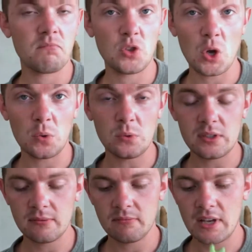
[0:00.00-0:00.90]
nodes,
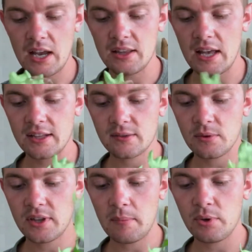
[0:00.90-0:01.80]
and that's where
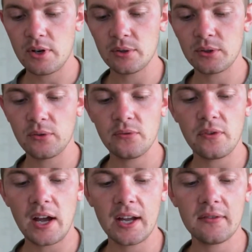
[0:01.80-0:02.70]
they put out their
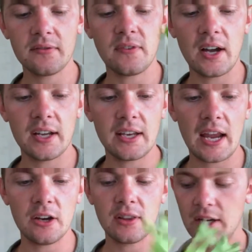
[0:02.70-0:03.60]
fine
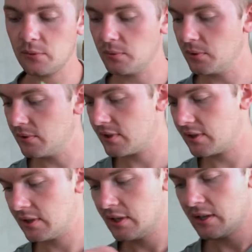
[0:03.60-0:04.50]
hair-like roots.
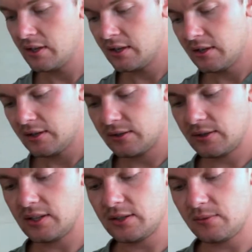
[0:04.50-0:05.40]
So
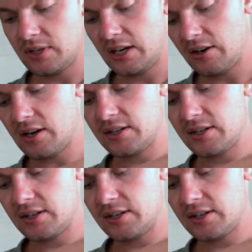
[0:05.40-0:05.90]
this one here I